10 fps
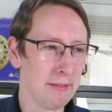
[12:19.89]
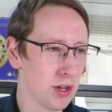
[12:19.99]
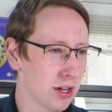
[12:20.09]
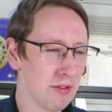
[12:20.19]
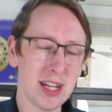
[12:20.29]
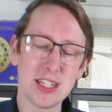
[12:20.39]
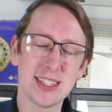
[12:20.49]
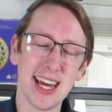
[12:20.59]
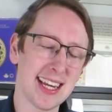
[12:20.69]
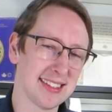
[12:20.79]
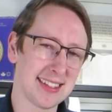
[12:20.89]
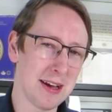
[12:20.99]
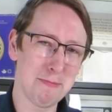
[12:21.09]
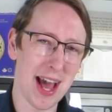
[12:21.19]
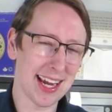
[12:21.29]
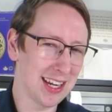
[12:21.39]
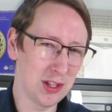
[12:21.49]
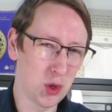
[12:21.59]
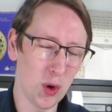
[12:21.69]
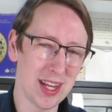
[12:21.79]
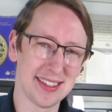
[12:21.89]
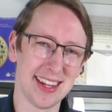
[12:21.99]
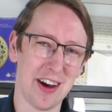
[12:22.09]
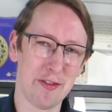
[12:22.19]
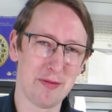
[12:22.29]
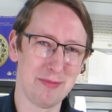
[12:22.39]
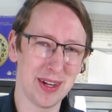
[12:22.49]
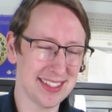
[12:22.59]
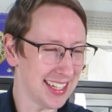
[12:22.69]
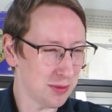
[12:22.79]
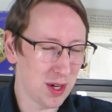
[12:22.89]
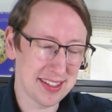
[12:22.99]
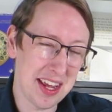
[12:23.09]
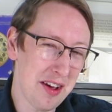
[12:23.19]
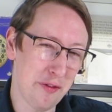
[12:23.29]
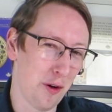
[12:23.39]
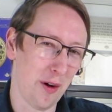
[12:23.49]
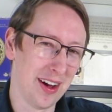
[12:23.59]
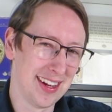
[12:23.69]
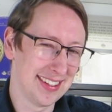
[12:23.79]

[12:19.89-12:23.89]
You can really just take a step back and enjoy yourself, because that's what it's here for.